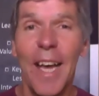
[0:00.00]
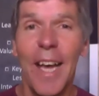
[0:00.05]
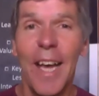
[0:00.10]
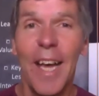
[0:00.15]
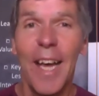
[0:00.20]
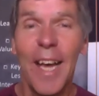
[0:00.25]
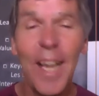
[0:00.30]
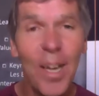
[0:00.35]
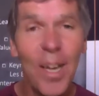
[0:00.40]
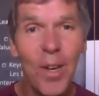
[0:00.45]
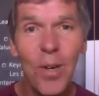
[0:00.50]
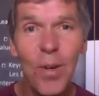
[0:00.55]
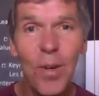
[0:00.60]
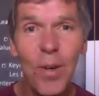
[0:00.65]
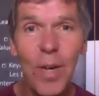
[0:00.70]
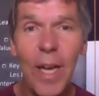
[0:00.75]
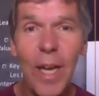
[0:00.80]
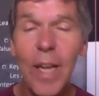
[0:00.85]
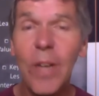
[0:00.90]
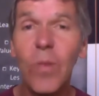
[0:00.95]

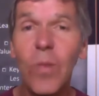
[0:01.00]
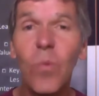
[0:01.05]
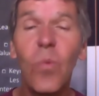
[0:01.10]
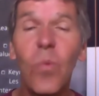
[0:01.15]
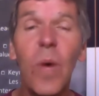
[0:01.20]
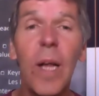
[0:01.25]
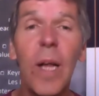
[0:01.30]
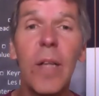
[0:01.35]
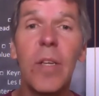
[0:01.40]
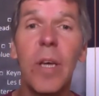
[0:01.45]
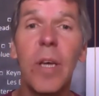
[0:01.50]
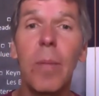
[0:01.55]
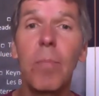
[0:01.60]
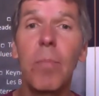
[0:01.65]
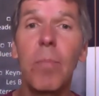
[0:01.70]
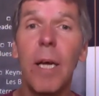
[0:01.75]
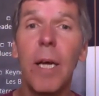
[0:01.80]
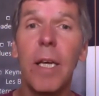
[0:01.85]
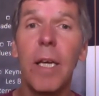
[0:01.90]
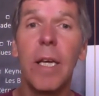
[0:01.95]
Hello and
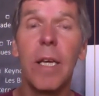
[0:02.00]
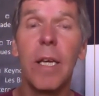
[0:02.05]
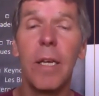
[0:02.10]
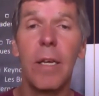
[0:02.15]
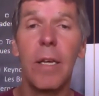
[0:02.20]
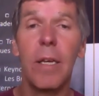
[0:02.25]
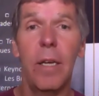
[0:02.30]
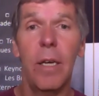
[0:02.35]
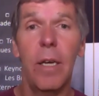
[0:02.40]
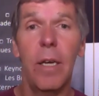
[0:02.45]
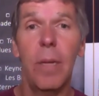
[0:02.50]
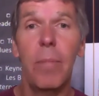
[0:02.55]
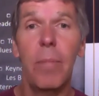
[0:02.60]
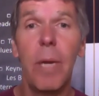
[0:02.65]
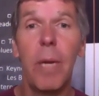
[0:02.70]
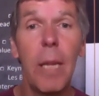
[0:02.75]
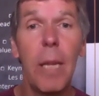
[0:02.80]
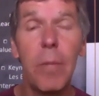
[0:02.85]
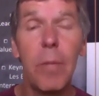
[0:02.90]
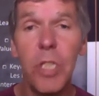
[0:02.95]
welcome back.
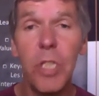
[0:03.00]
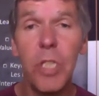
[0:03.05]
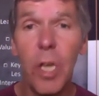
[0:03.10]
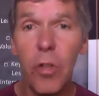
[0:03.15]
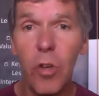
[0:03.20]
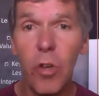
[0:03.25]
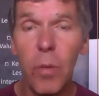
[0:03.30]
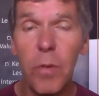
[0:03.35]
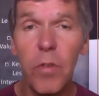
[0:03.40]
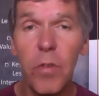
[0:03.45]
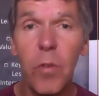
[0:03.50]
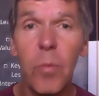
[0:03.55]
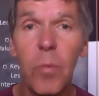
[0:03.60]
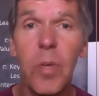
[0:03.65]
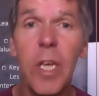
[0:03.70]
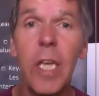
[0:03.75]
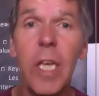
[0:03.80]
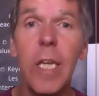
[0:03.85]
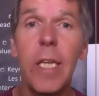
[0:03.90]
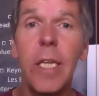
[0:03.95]
My name is Jan Robert from
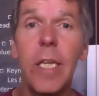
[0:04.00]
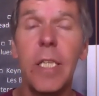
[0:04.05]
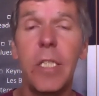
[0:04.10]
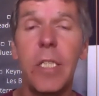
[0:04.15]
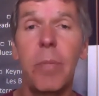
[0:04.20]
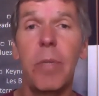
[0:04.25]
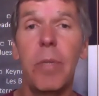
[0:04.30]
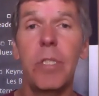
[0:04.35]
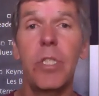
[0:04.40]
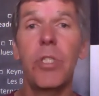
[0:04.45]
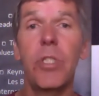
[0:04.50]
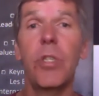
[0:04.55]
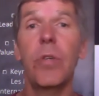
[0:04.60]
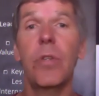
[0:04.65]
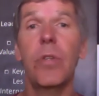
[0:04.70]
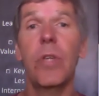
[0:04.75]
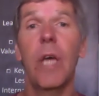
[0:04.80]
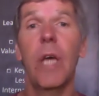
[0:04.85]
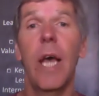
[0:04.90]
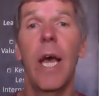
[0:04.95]
Key Leadership
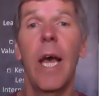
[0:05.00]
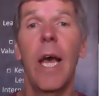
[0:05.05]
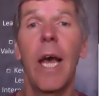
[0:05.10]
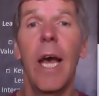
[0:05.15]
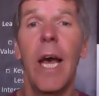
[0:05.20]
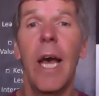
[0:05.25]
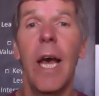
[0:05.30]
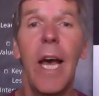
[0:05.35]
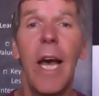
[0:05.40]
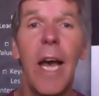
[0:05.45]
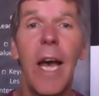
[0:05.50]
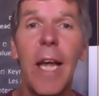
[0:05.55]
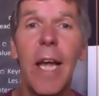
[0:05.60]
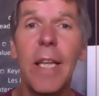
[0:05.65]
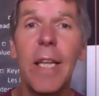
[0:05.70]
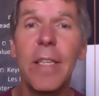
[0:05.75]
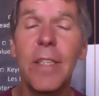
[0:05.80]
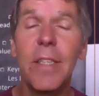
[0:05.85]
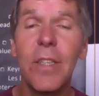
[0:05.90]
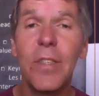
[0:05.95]
Institute,
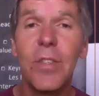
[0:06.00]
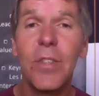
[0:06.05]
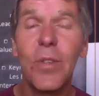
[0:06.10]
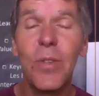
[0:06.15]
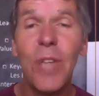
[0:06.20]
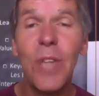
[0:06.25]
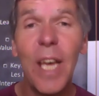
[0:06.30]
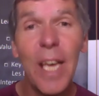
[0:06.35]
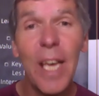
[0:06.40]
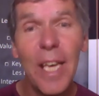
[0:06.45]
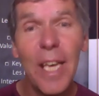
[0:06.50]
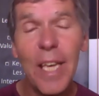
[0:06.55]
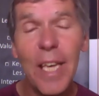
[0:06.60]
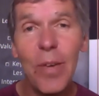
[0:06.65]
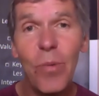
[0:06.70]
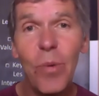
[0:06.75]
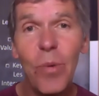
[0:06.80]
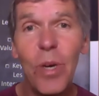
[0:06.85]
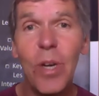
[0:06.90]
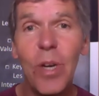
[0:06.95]
and
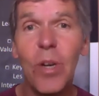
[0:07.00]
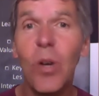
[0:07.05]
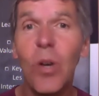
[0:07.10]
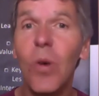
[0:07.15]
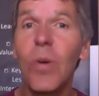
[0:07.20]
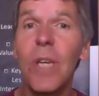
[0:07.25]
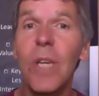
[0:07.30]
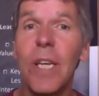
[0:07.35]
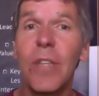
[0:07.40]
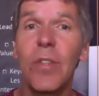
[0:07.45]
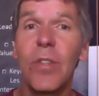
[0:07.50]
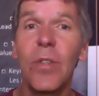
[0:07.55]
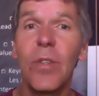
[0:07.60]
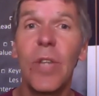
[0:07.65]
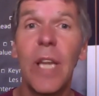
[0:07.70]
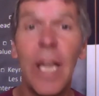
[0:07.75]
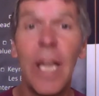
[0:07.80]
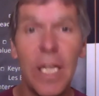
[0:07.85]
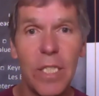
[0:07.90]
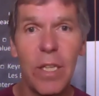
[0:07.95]
today we're going into
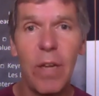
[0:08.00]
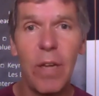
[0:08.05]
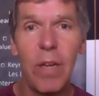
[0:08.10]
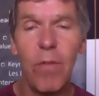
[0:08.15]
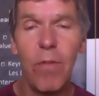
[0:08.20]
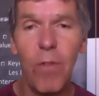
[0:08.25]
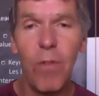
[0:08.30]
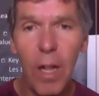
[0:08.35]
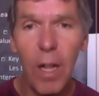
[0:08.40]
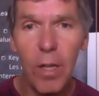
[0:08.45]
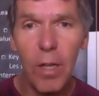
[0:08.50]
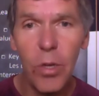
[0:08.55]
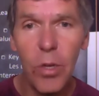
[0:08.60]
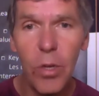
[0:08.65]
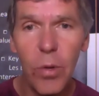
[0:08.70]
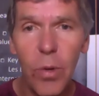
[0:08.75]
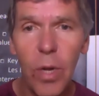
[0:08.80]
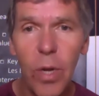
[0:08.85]
the next value.